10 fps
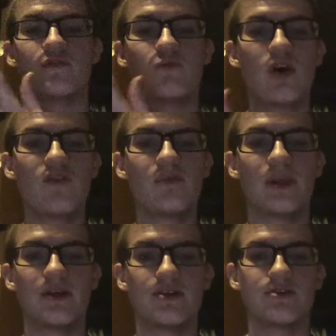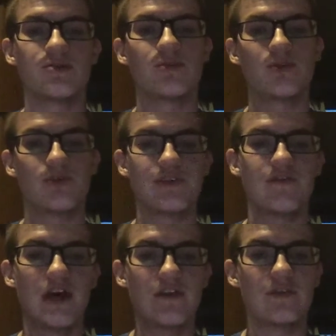12 players with only
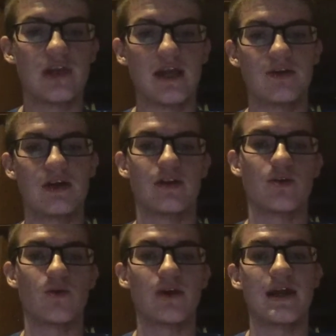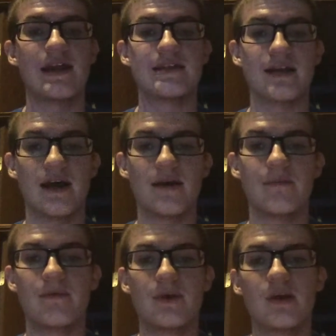5 allowed on the court at a time.
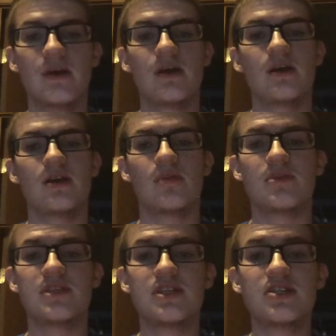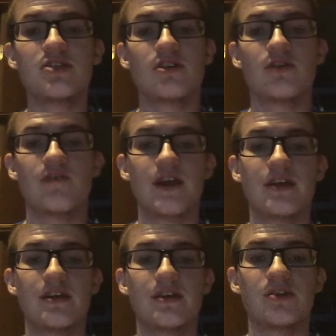The positions are
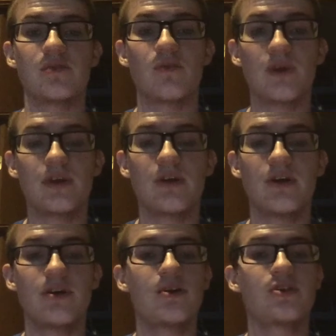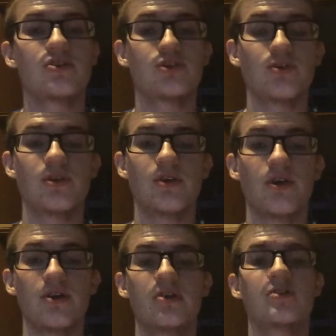divided into point guard, shooting
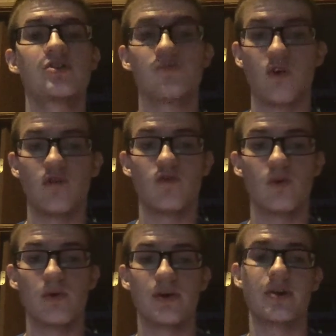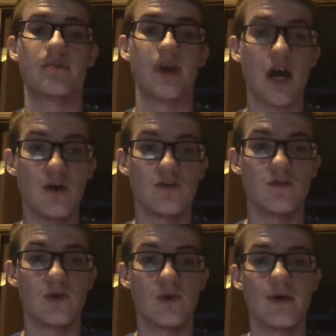guard, small forward, power
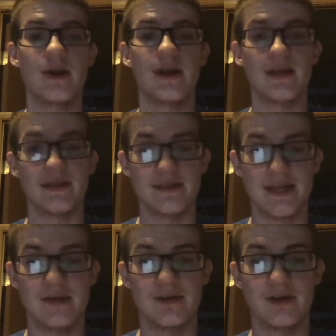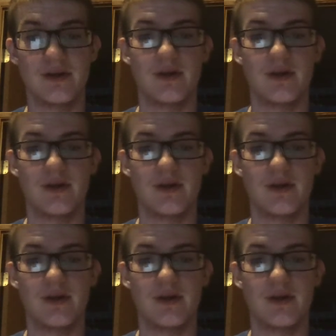forward, and center.